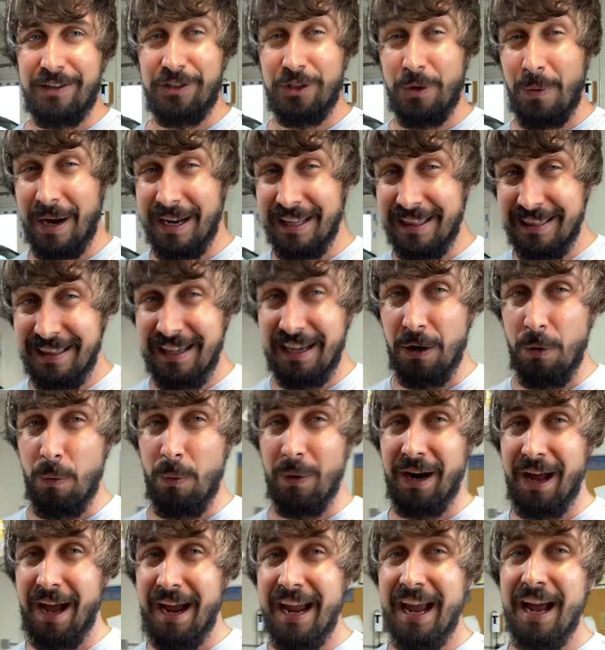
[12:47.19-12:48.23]
So I think
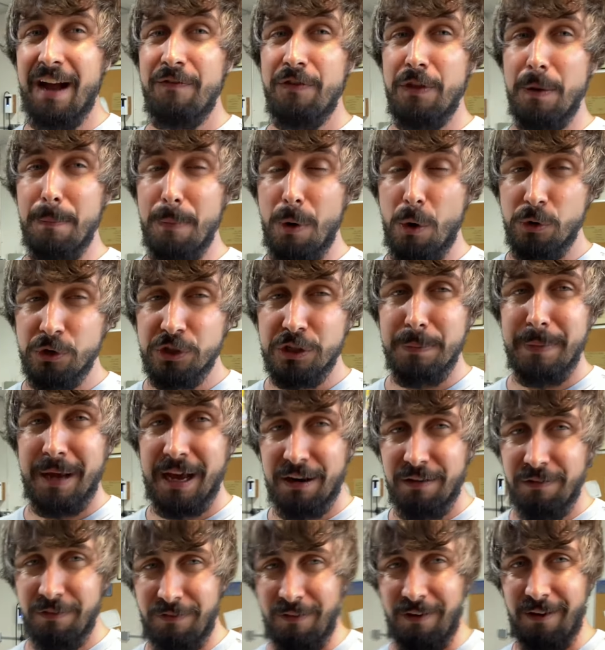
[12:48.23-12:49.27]
when I have the most amount
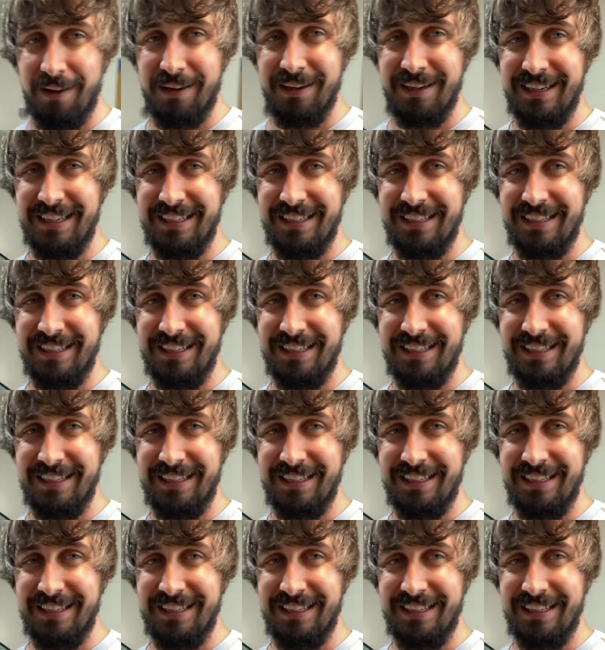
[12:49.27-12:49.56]
of fun